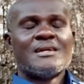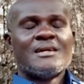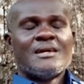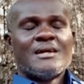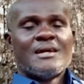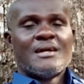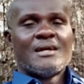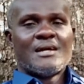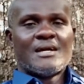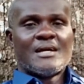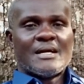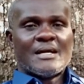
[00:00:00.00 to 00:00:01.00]
I will
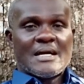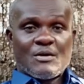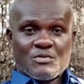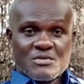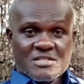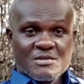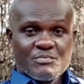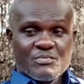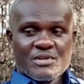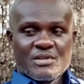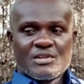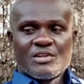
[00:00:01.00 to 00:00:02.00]
still bring you
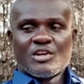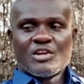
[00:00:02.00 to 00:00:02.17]
updates